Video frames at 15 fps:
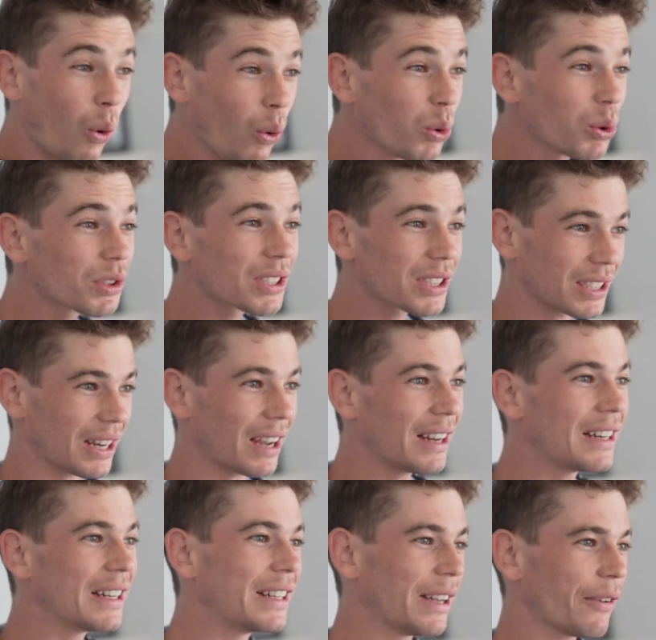All
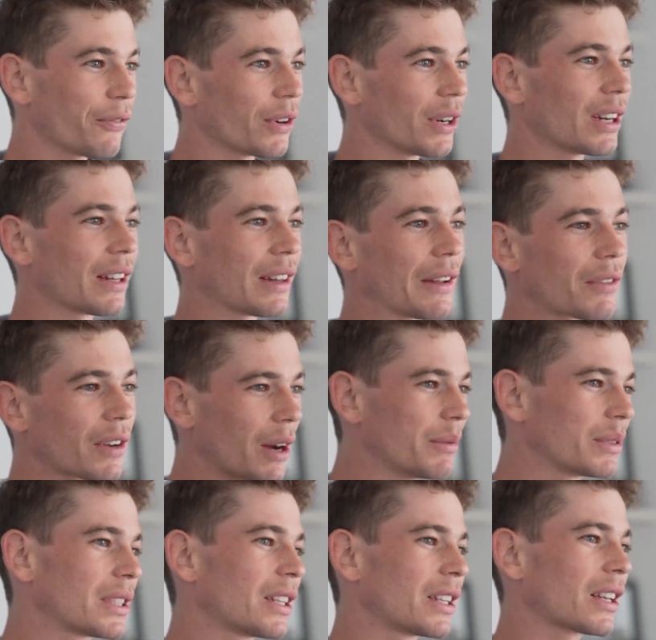slightly different and they've come
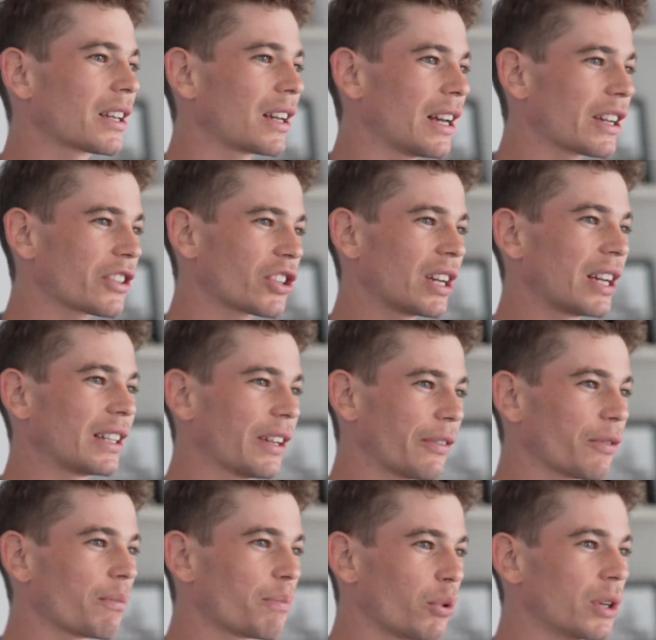into the collection at
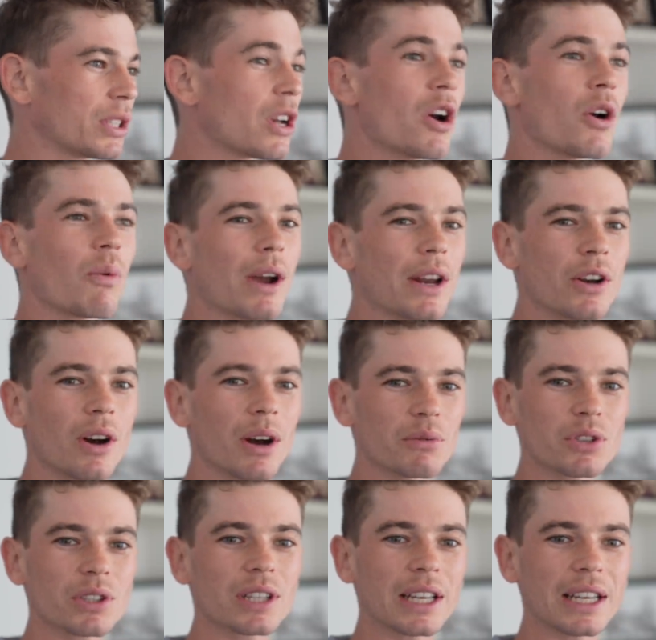different points. Wait, no, I'm
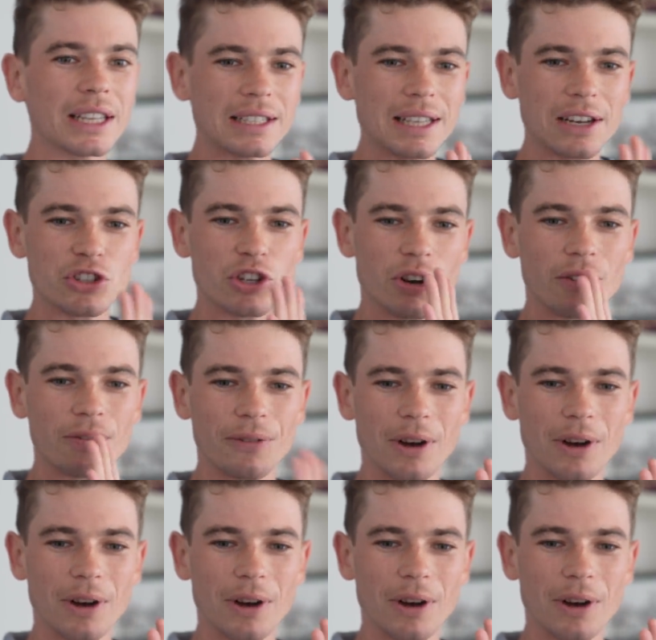just thinking he's actually got